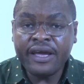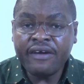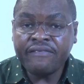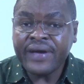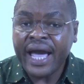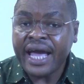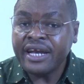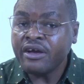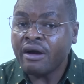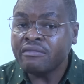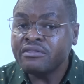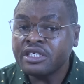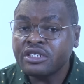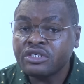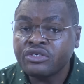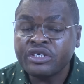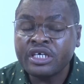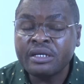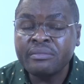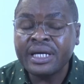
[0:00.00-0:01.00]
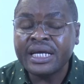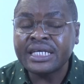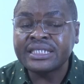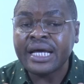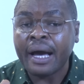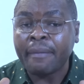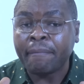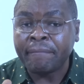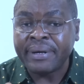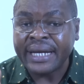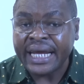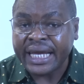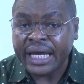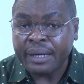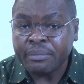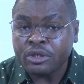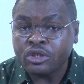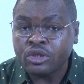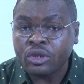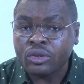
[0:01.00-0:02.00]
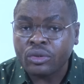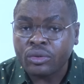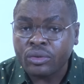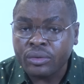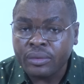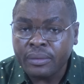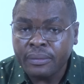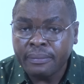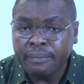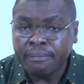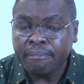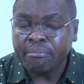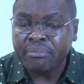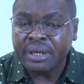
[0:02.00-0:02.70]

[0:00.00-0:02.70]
If any of this dream is applicable to you,